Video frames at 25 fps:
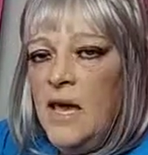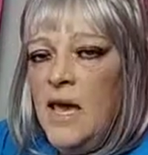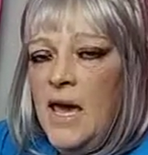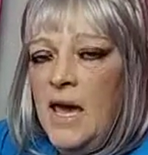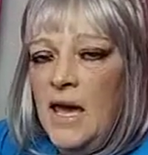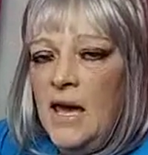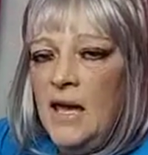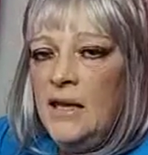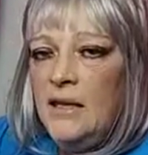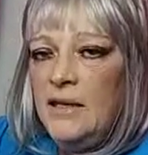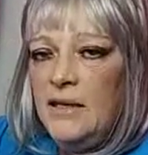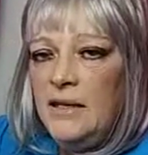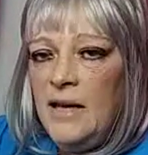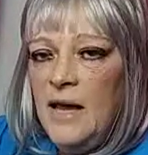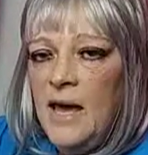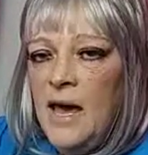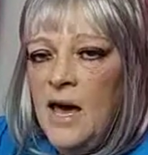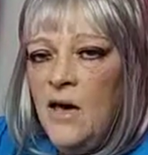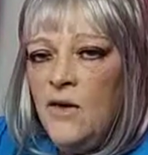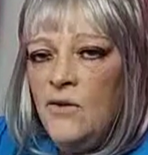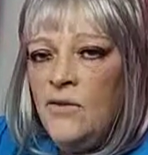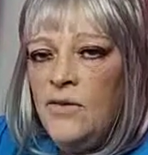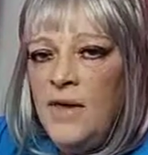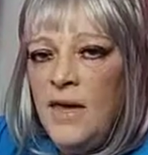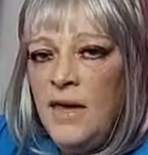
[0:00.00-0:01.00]
and
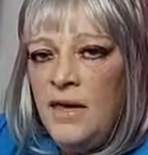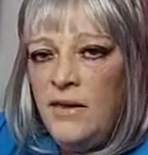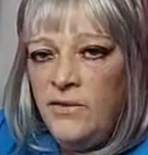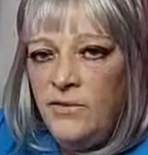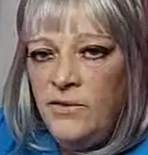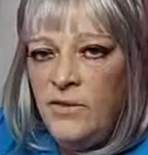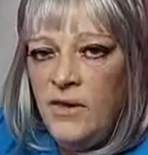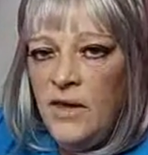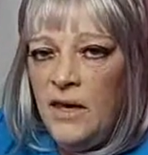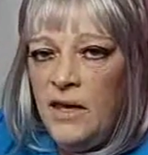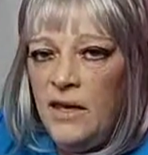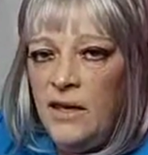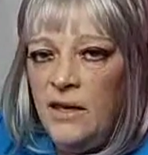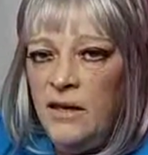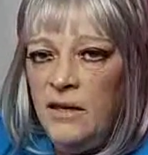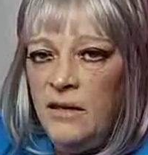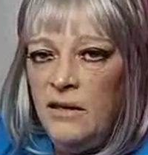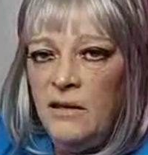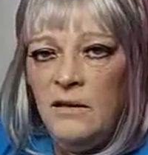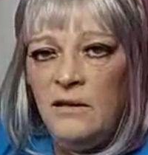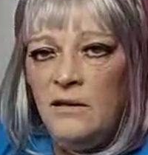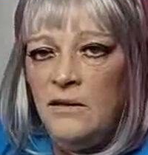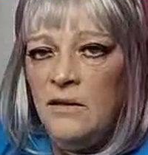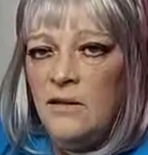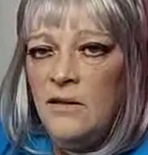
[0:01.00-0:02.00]
now they think
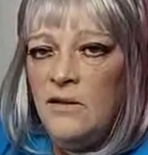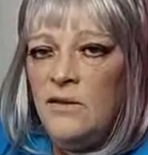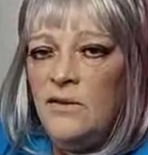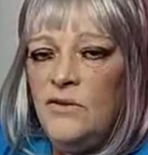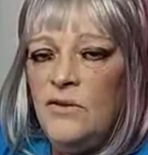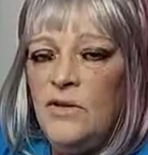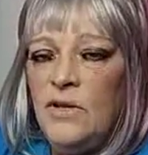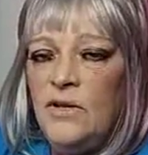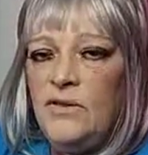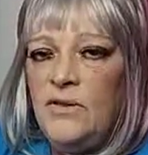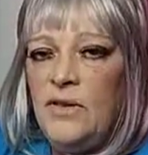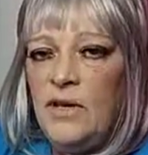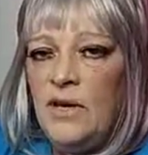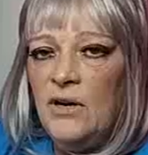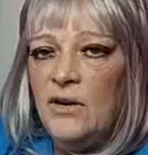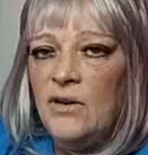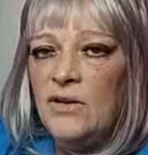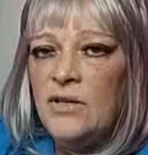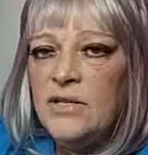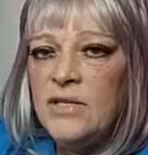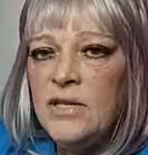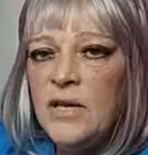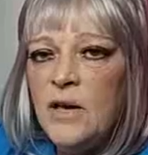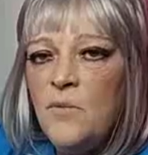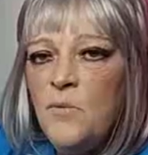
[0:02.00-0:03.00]
that there are
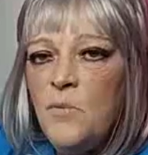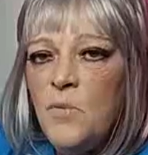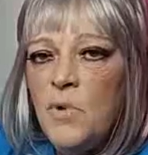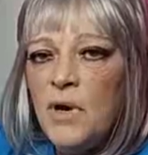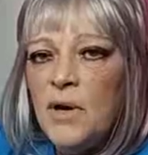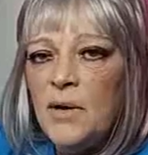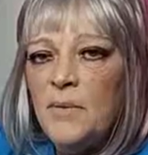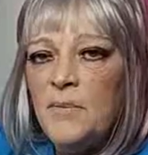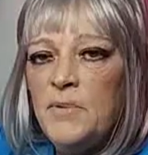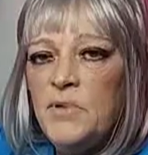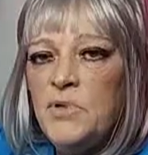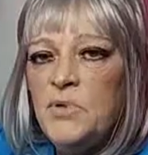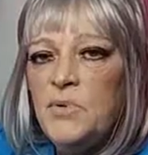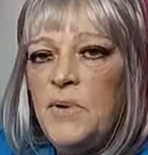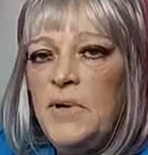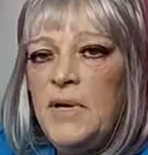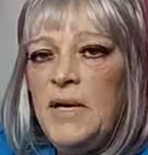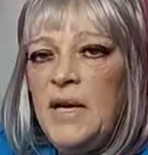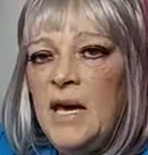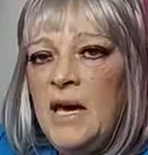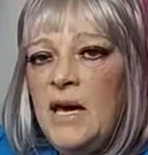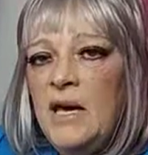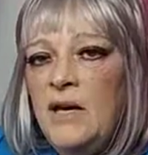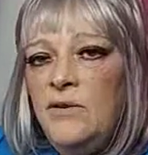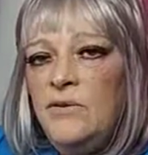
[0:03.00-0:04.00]
somewhere between
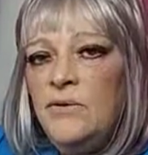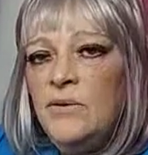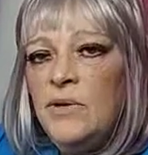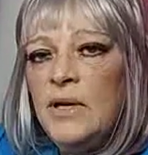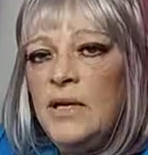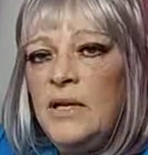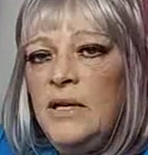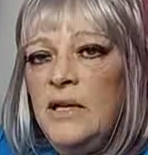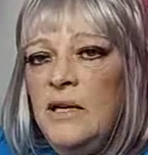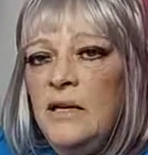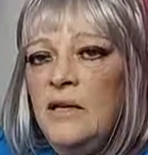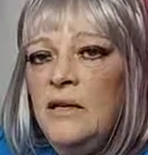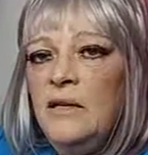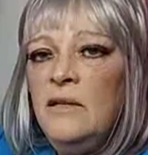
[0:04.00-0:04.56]
100